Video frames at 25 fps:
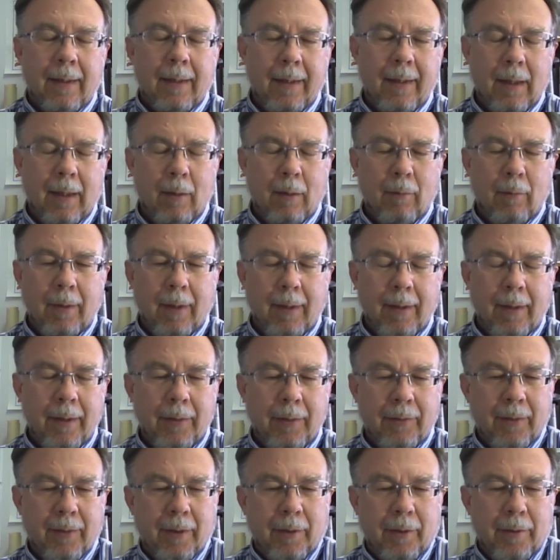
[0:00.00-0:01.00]
Yeah, one of the
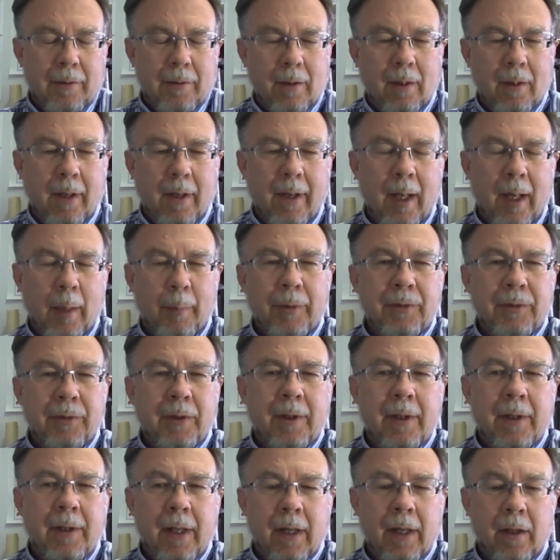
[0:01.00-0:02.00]
things that usually happens
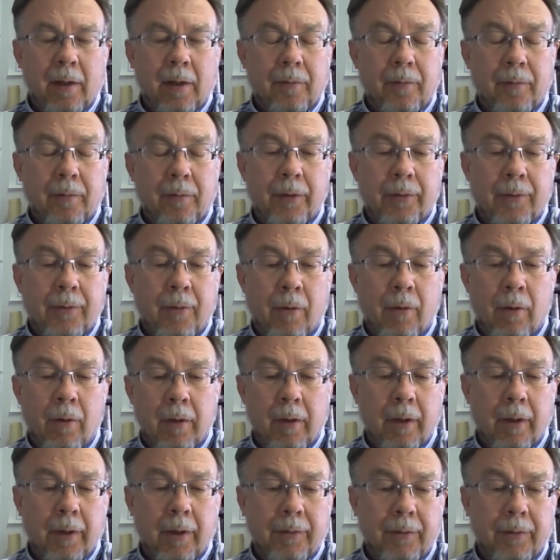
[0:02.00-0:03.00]
at the end of the first
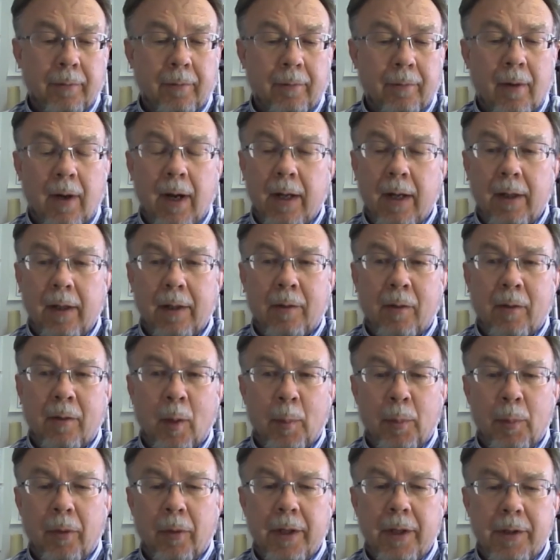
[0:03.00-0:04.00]
quarter is a variety of the
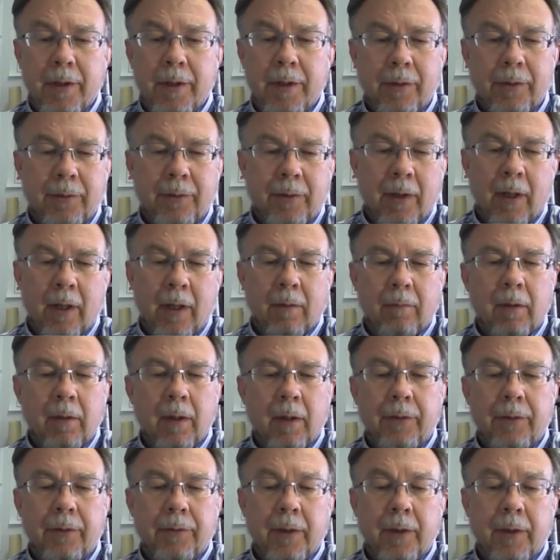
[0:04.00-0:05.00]
corporations start
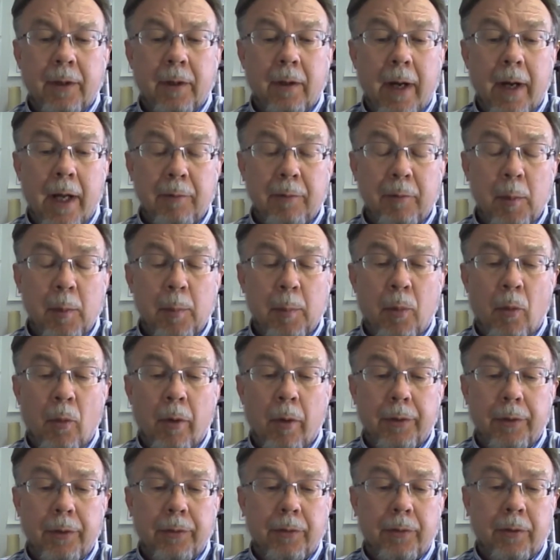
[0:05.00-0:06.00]
releasing their annual
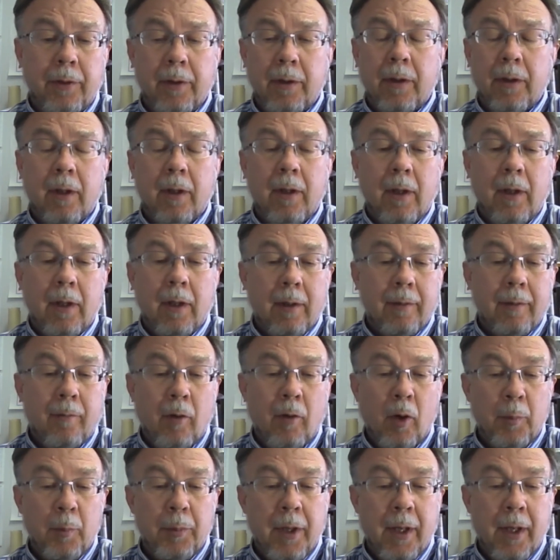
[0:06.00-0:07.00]
reports or their
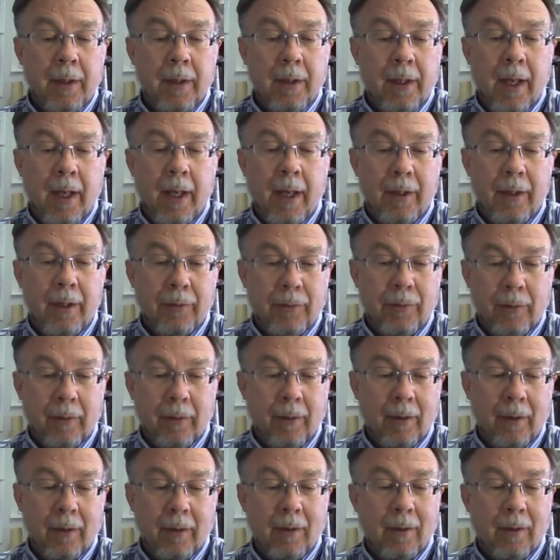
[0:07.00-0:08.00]
Form 10Ks
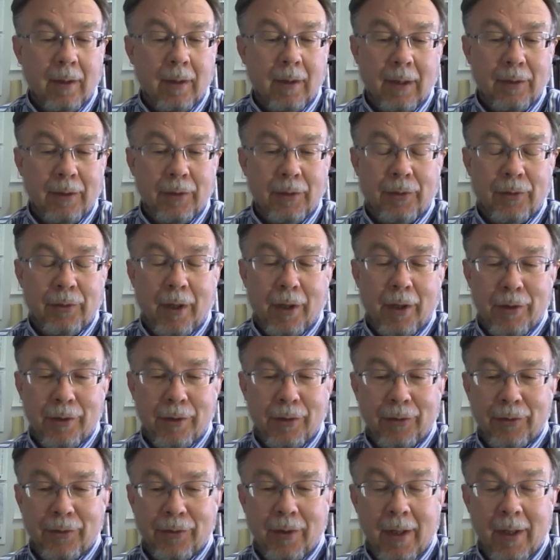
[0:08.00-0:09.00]
or their
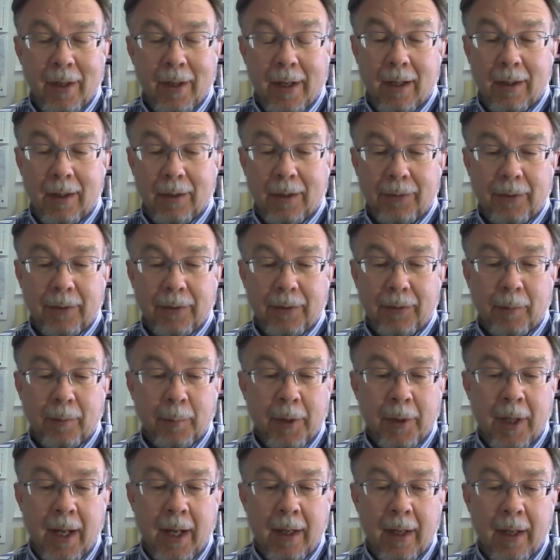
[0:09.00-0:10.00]
discussions and analysis
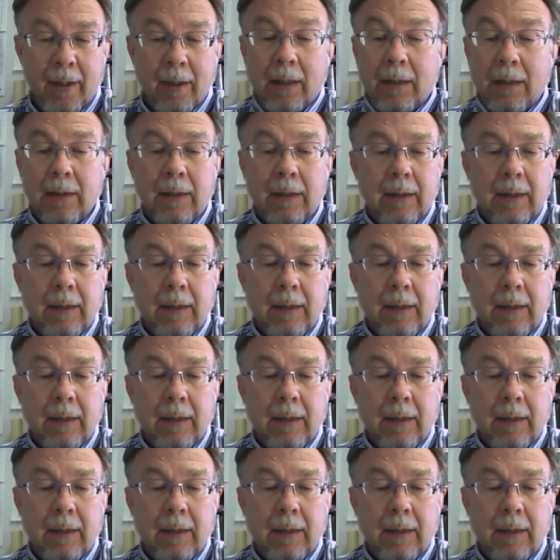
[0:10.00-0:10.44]
from Canada.